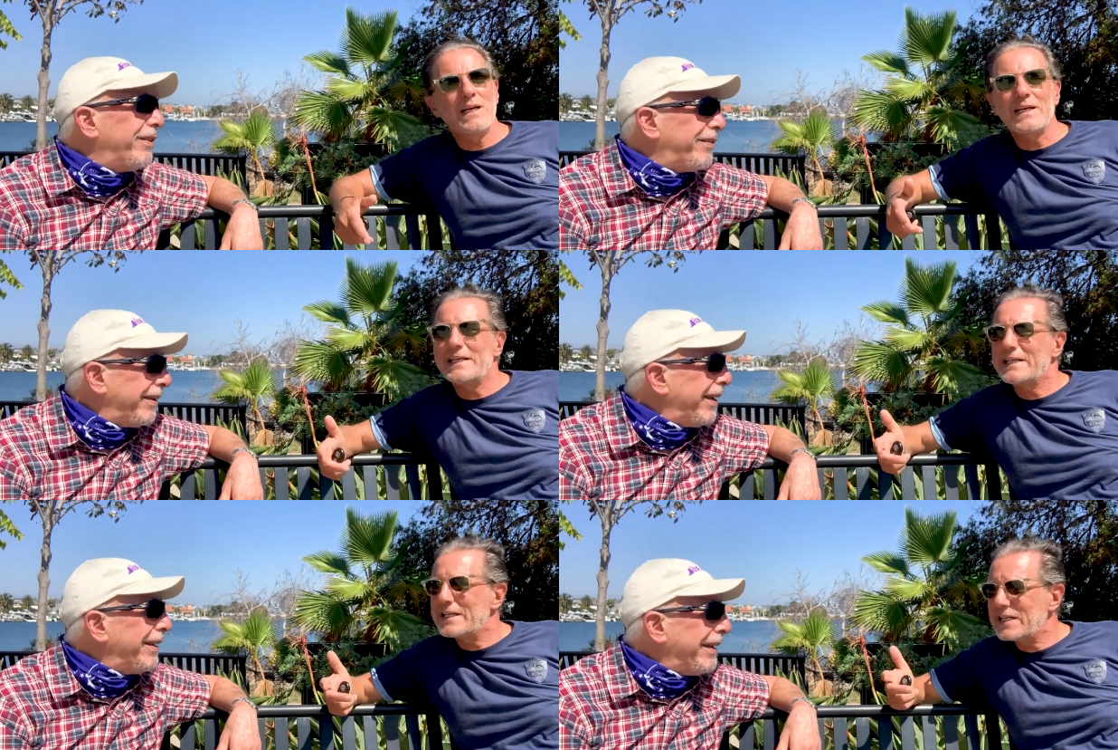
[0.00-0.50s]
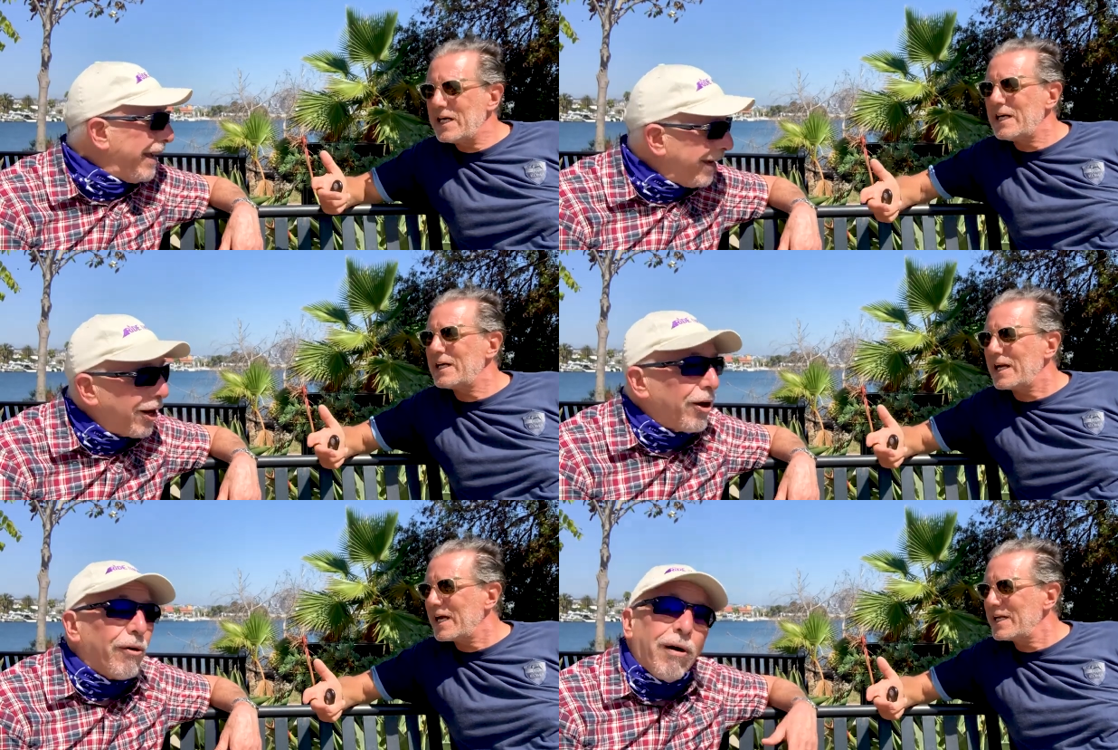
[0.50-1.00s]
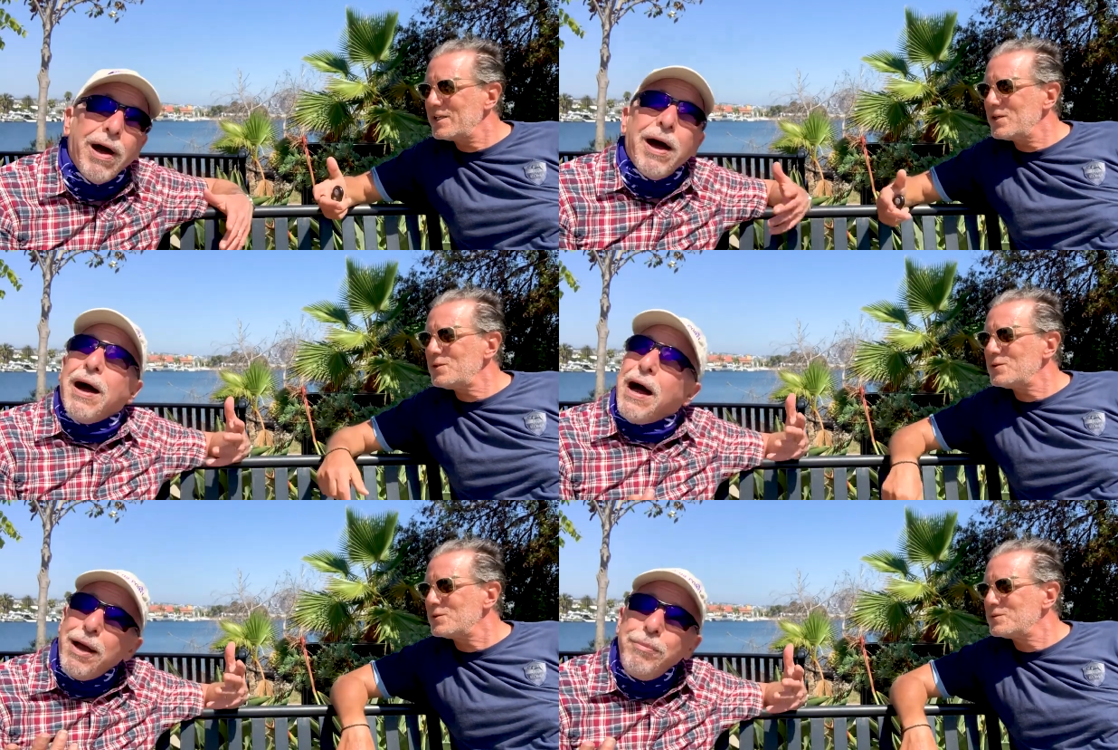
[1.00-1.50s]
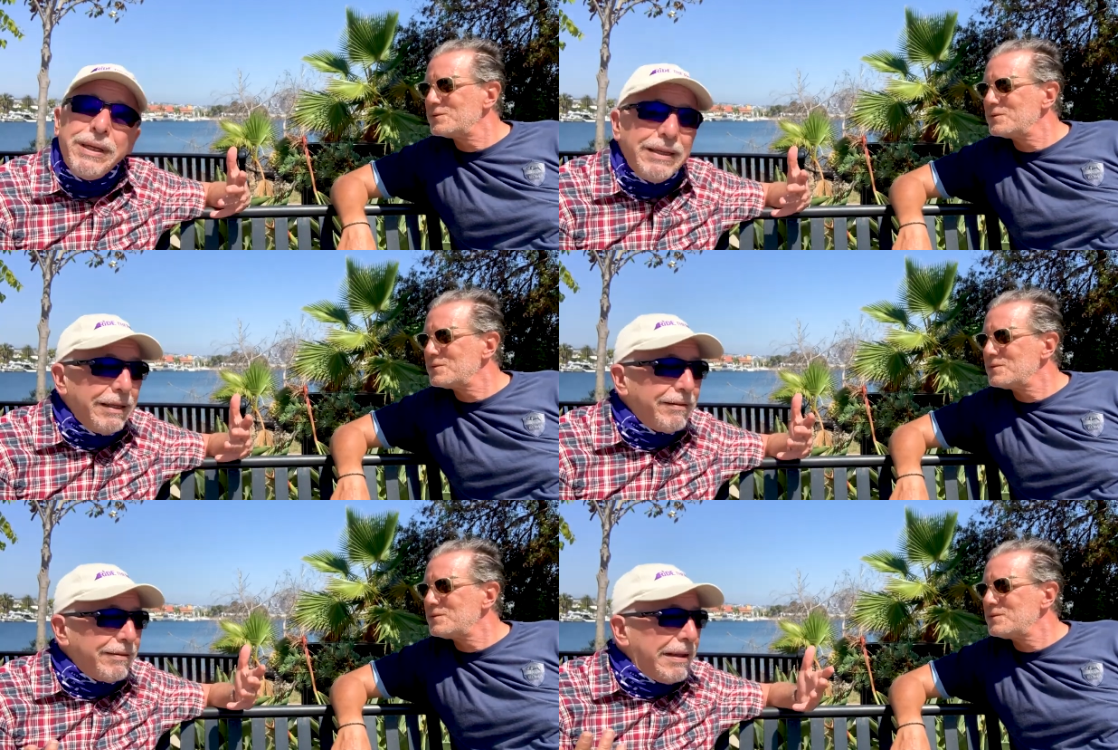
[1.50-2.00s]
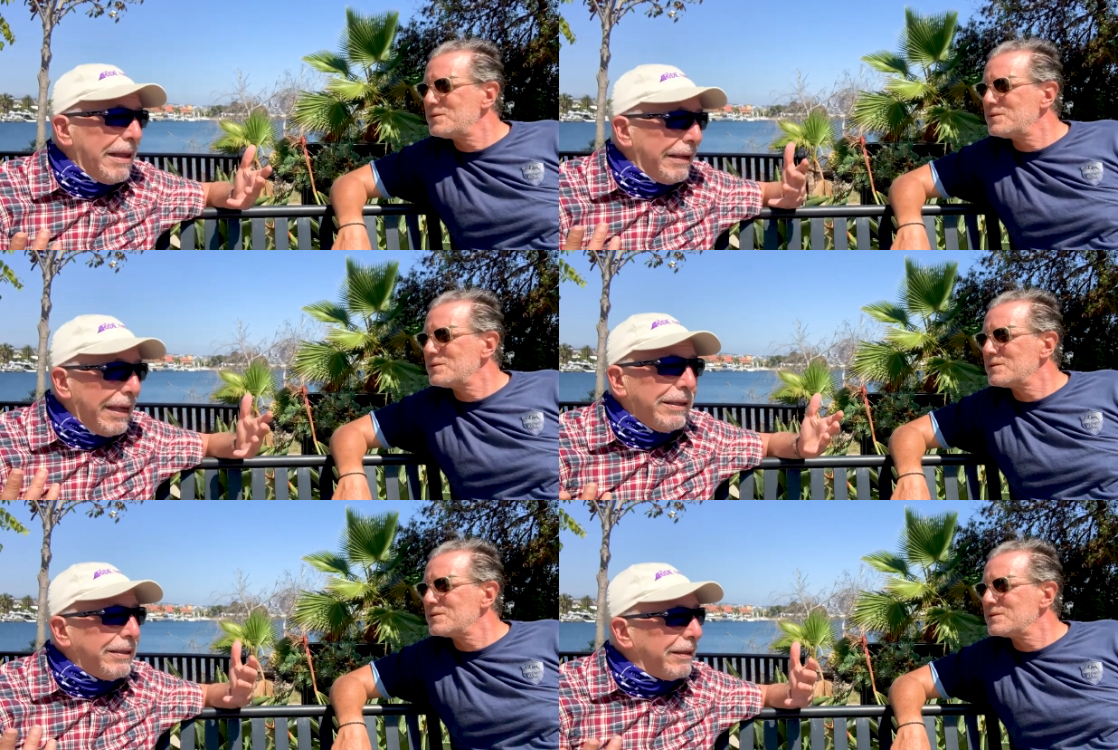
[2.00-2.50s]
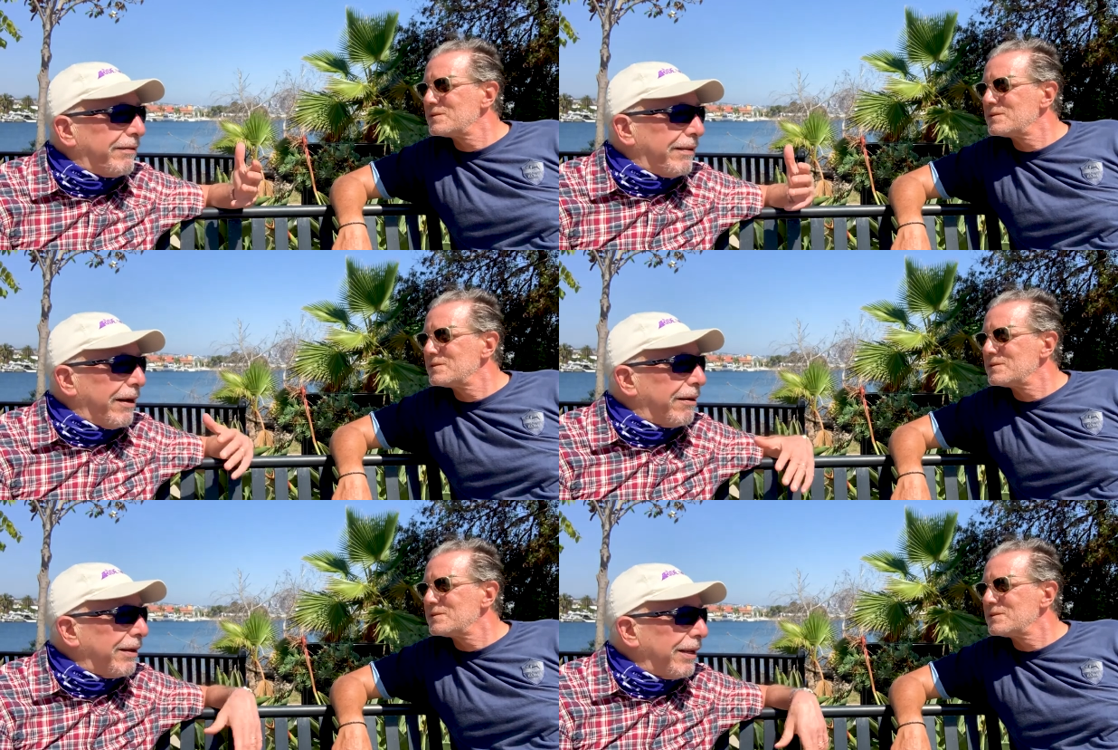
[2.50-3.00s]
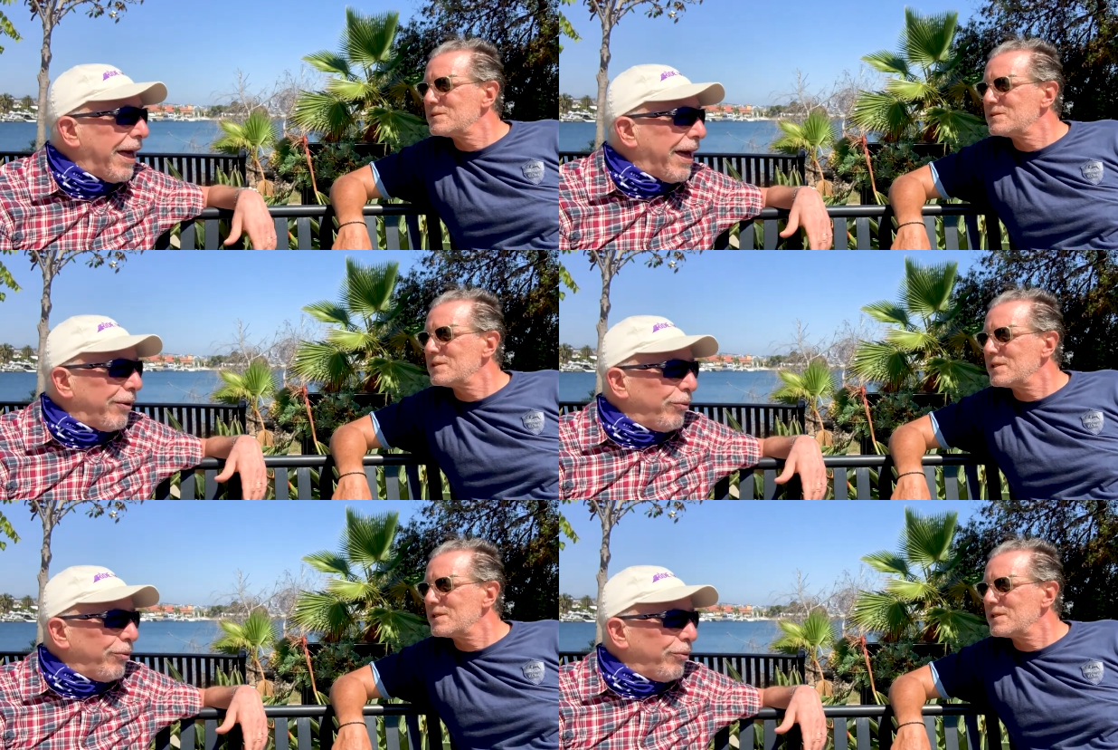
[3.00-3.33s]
Speaker 1: as San Diego. God, I know. I mean, it's not like this there a lot.